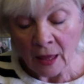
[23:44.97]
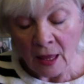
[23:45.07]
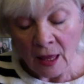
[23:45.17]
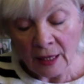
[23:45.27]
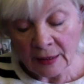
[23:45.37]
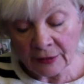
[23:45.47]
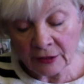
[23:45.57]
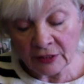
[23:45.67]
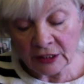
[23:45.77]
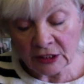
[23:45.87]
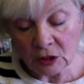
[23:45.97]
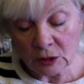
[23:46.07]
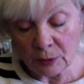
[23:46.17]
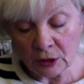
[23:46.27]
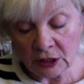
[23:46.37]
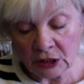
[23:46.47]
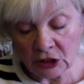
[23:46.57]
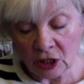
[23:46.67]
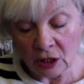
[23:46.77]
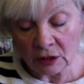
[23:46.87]
Another research project
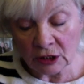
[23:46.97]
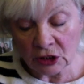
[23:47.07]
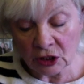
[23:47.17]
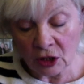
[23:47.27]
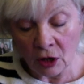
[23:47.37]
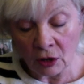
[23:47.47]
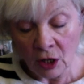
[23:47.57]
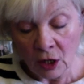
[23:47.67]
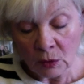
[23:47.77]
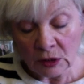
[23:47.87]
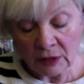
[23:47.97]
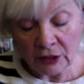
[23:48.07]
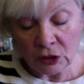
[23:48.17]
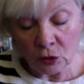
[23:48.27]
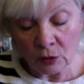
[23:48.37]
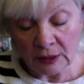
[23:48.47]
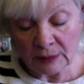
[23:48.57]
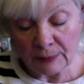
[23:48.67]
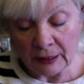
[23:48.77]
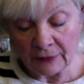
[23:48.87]
showed that Qigong was of enormous
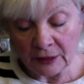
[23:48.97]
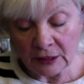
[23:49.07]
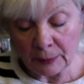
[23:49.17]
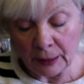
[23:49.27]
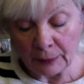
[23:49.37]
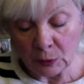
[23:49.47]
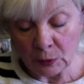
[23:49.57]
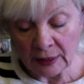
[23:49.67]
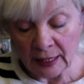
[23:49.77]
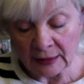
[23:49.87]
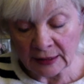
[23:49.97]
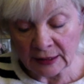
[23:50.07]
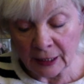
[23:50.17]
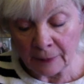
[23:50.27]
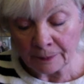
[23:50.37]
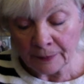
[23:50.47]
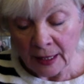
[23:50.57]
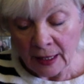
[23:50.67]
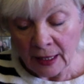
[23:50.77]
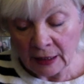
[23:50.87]
benefit to people with cancer.
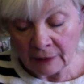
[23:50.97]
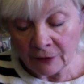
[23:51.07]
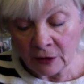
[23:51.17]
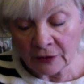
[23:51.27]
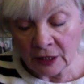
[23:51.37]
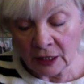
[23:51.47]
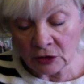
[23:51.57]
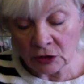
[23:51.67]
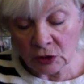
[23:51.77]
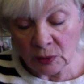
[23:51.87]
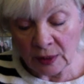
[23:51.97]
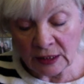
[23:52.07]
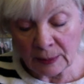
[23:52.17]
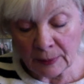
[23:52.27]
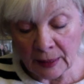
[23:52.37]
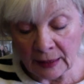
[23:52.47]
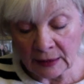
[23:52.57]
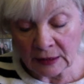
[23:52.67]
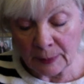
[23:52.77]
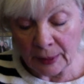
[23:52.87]
It involved 120 cancer
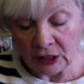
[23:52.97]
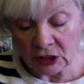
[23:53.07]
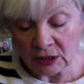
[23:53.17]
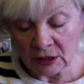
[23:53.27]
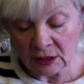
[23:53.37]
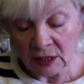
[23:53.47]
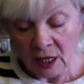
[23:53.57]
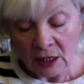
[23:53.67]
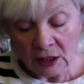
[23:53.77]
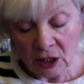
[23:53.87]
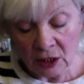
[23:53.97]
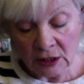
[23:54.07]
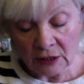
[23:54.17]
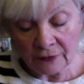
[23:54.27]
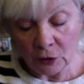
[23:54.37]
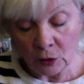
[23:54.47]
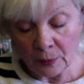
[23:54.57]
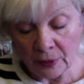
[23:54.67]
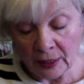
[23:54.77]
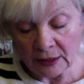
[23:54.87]
patients, 90 of whom
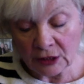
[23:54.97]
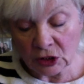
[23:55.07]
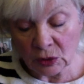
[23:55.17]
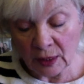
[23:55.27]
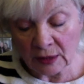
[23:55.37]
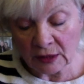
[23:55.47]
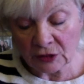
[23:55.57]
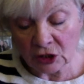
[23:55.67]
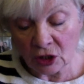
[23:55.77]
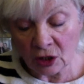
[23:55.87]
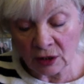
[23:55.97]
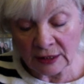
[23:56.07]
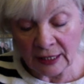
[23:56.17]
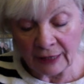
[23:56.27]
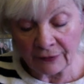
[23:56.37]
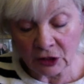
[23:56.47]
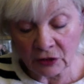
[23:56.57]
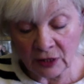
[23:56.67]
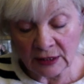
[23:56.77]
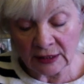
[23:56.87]
practiced 2 hours of Qigong a day for
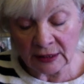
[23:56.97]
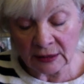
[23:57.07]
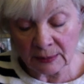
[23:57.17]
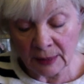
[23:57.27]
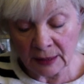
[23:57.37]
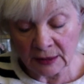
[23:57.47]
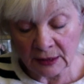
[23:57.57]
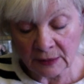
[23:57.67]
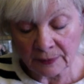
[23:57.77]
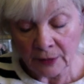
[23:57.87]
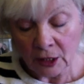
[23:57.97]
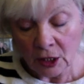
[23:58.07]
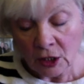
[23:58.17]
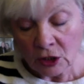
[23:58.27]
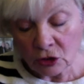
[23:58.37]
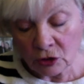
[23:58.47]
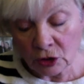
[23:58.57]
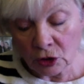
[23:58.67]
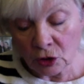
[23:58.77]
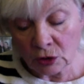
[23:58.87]
3 to 6 months. During the
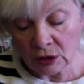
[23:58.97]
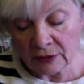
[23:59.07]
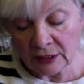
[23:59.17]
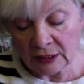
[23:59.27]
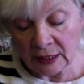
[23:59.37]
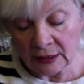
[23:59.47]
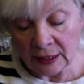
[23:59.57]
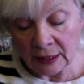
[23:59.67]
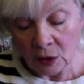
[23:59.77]
course of the study,